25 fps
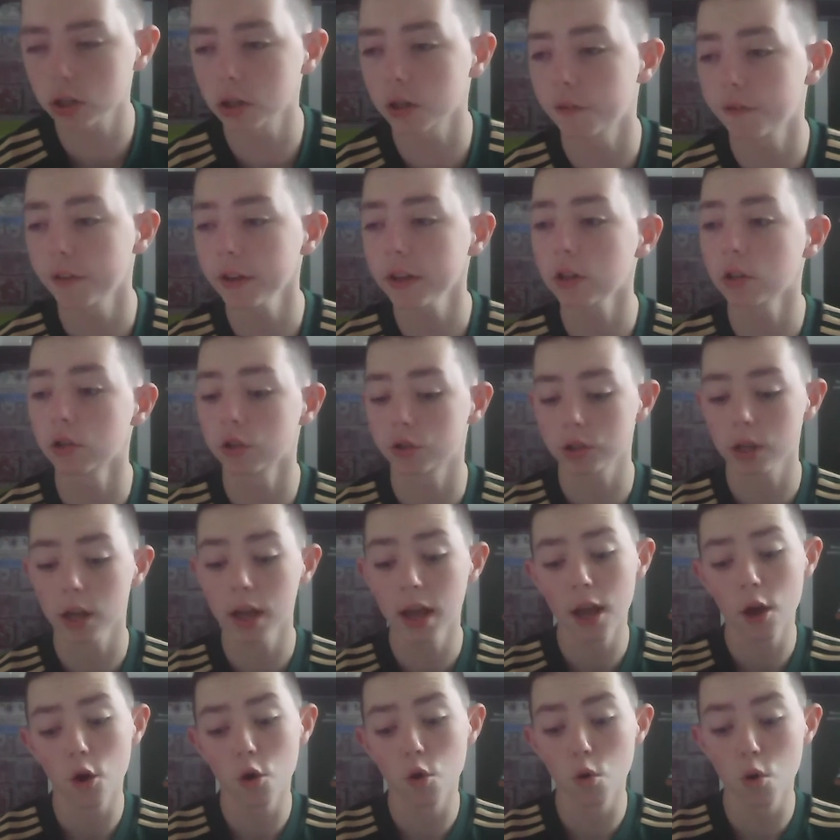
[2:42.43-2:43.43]
Vickers,
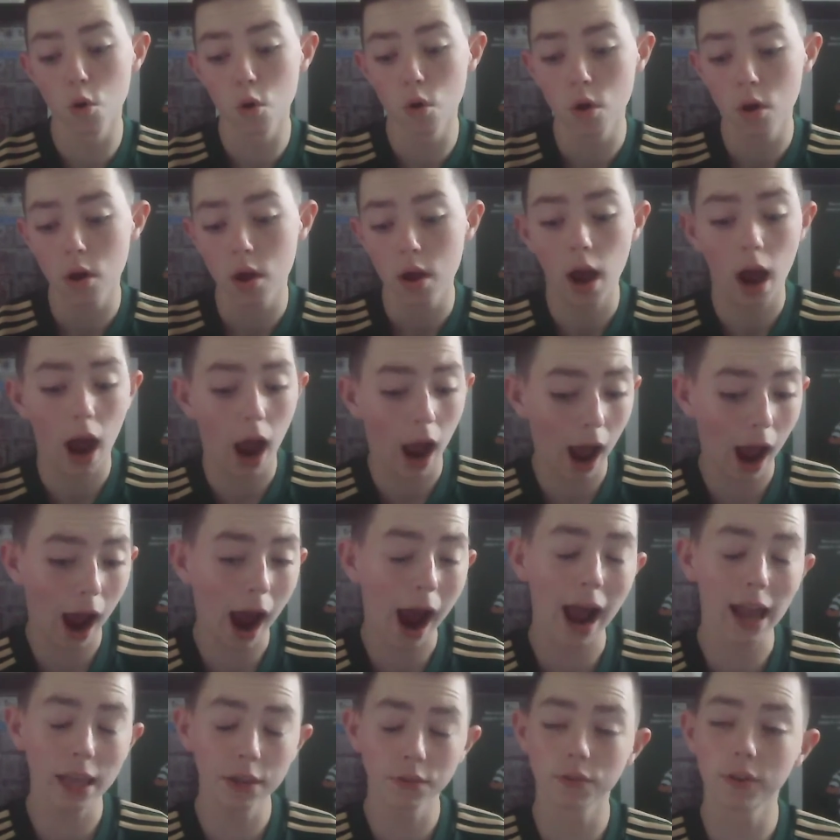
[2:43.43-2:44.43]
who
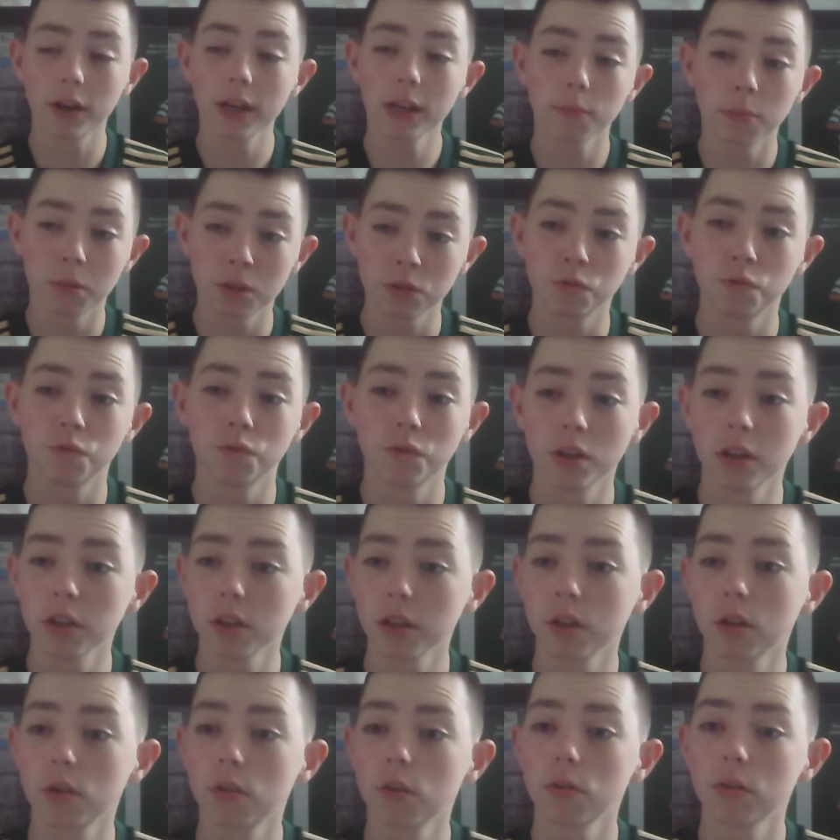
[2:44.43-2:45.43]
I rate him, he's
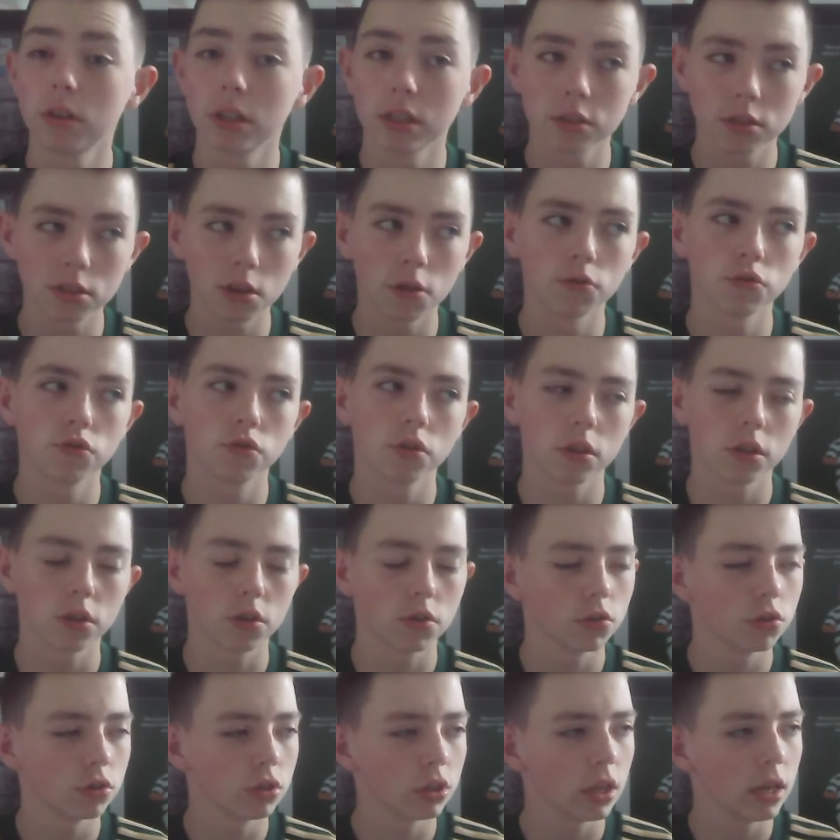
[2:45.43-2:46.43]
really good, he sounds really
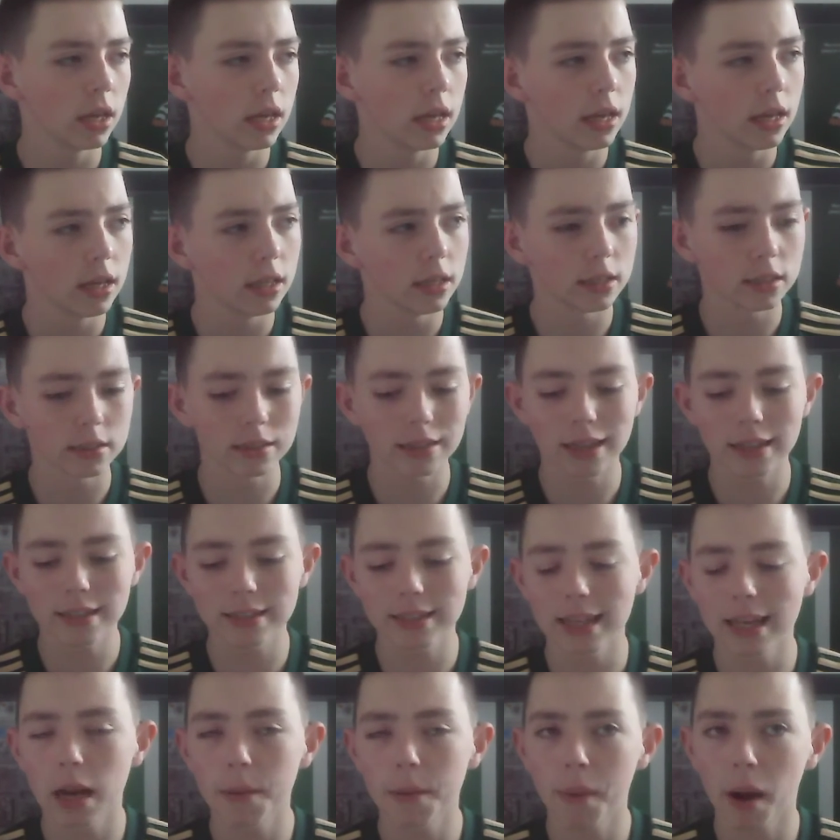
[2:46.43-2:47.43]
good. It's a
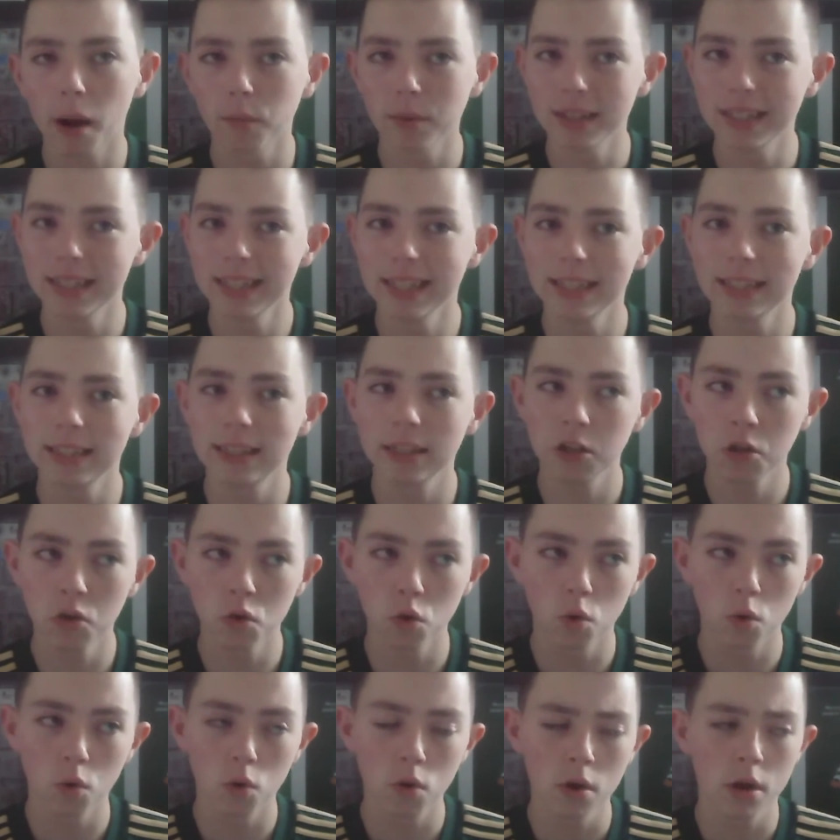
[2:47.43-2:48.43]
centre back we need, you
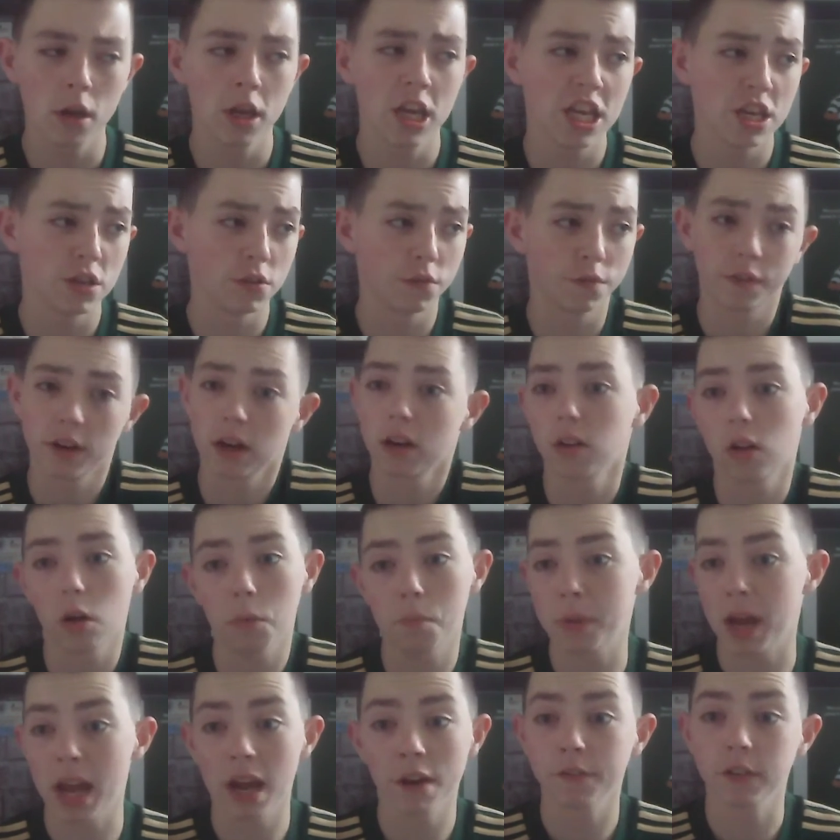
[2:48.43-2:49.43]
know, you'd fit
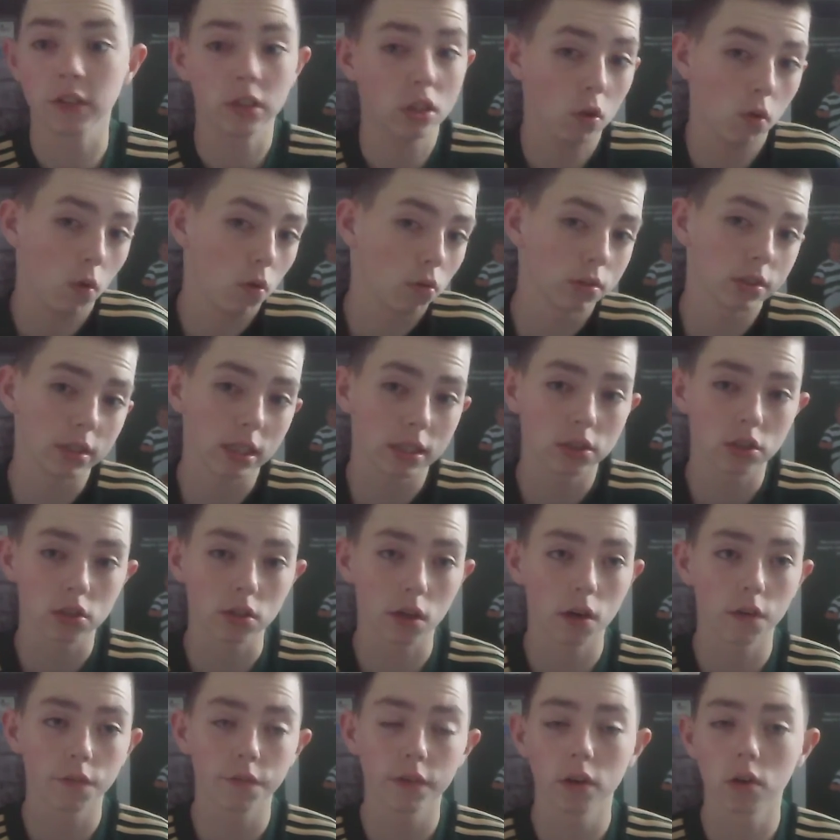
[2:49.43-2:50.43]
perfect alongside
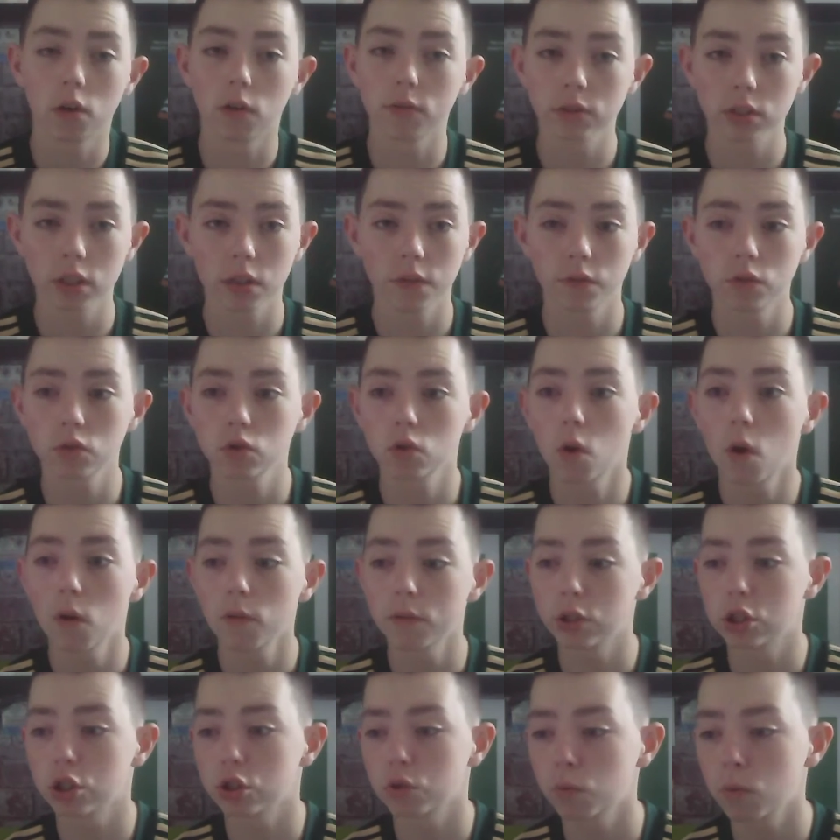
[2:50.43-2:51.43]
Starfelt, obviously,
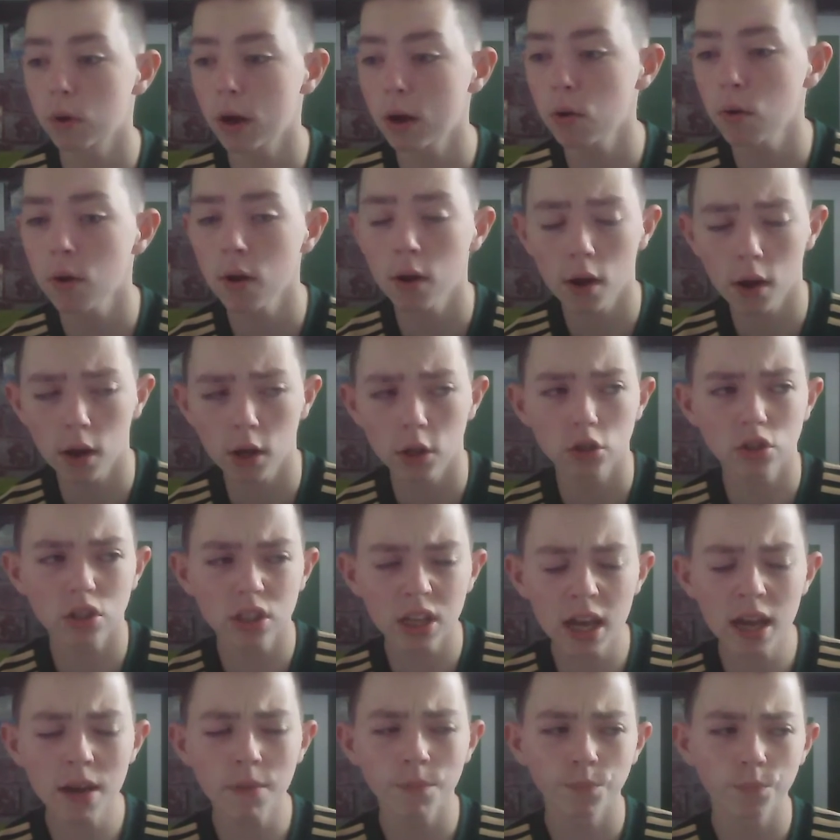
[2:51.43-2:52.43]
Vuskovic as well. So,
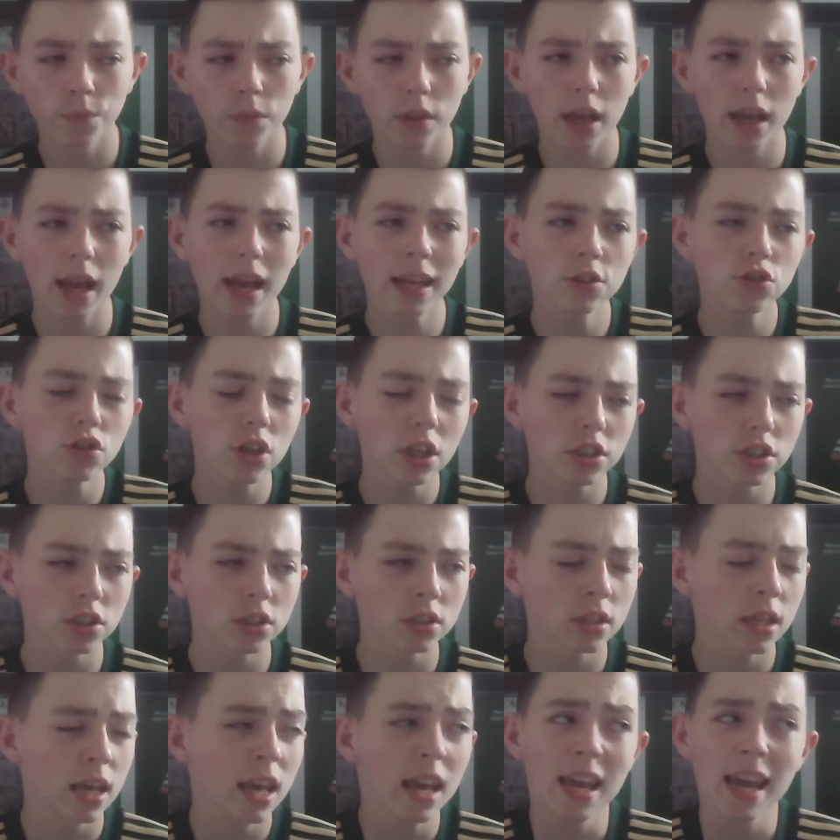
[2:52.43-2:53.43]
yeah,
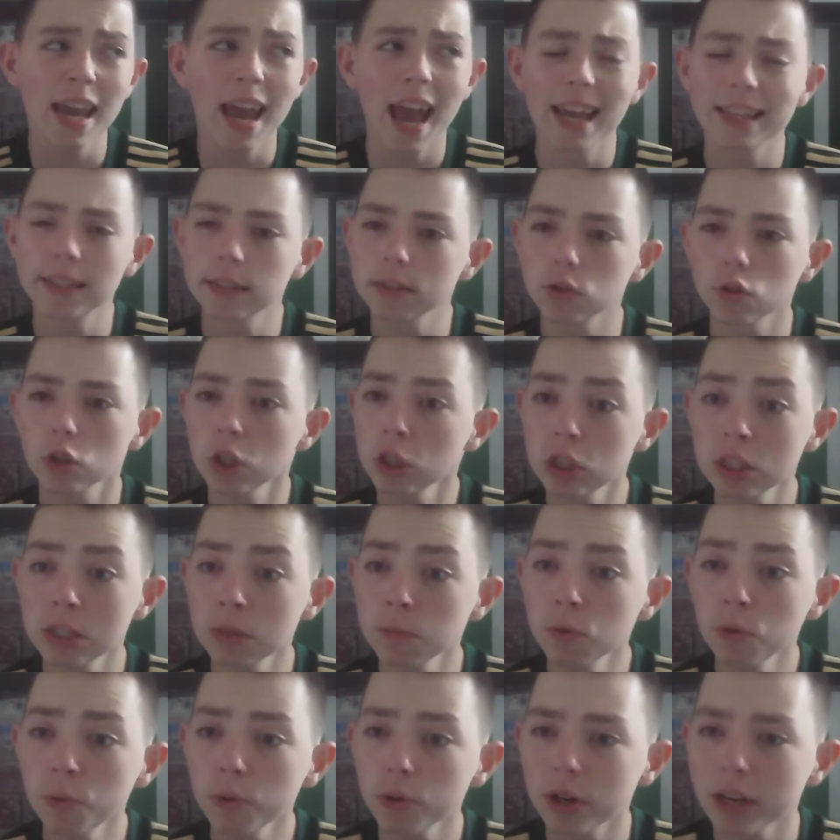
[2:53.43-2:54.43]
interesting. It doesn't really
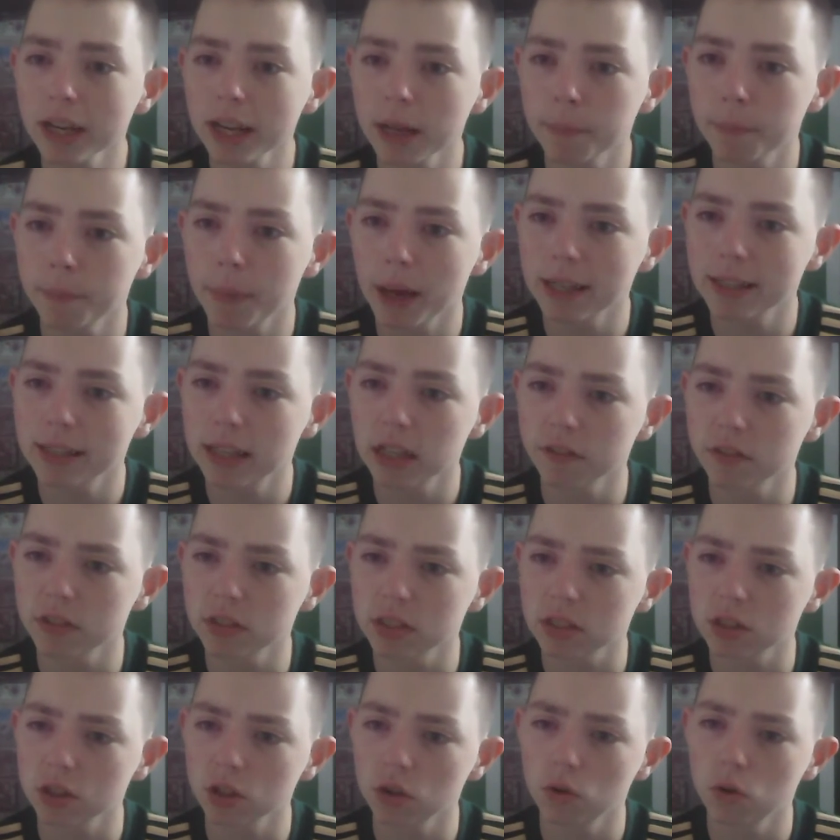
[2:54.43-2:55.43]
seem like we're going to get Ben
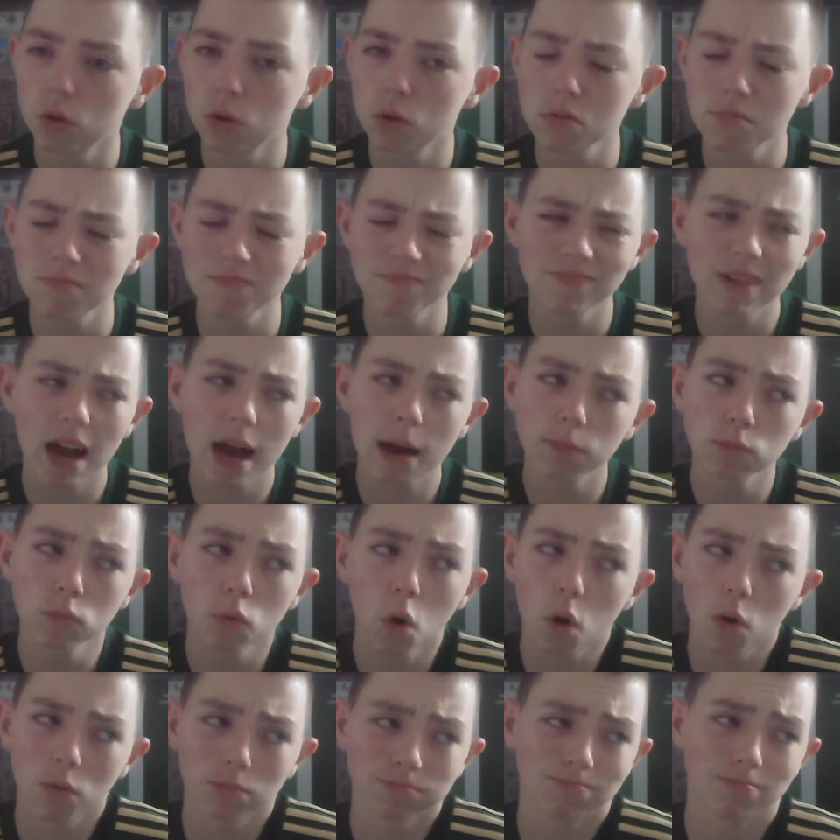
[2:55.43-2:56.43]
Davies, you know. I'm
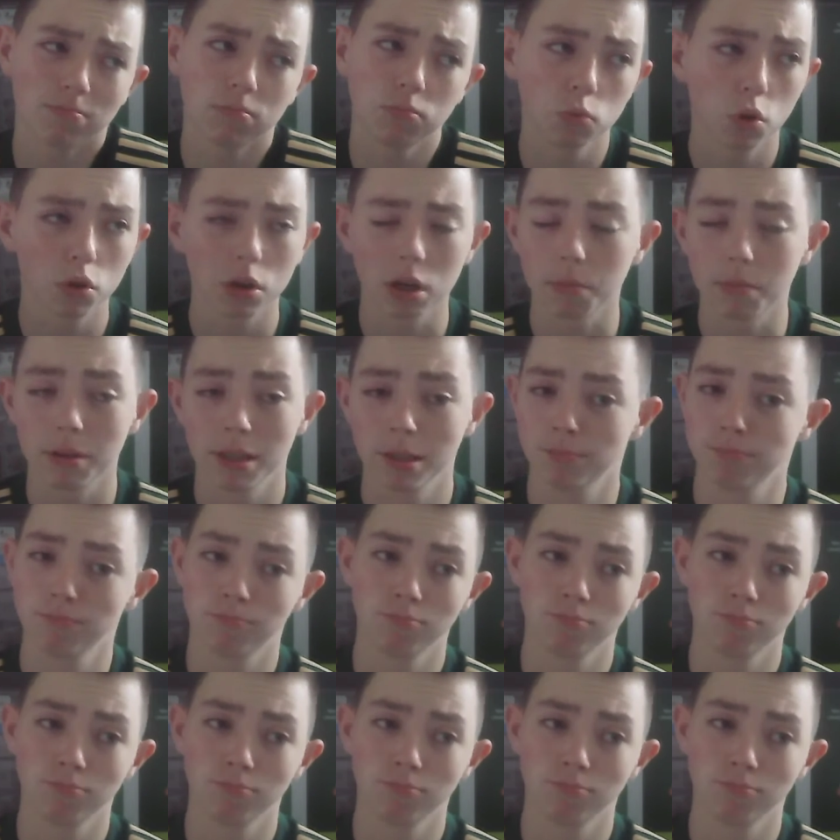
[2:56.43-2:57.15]
not going to be